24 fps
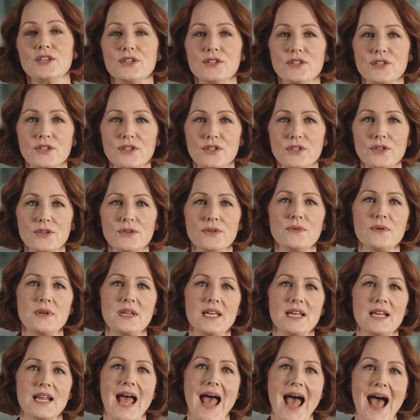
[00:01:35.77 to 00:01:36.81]
you
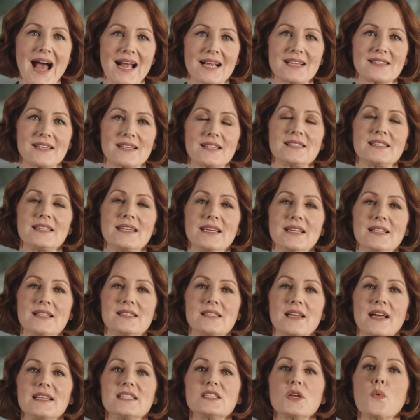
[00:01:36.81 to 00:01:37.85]
need access to
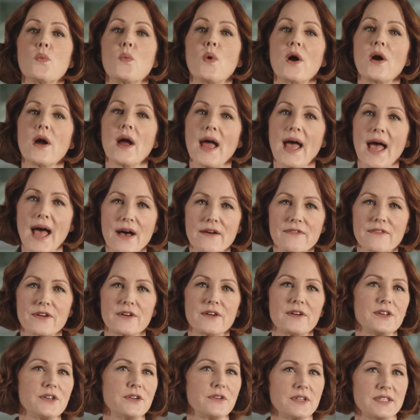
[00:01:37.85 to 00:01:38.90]
insights
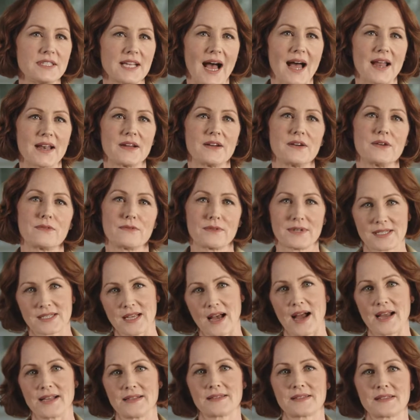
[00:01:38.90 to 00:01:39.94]
wherever your data
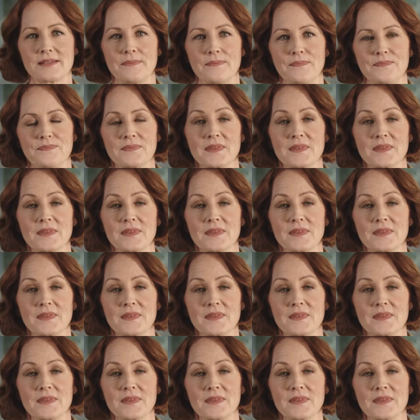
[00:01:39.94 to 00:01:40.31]
resides.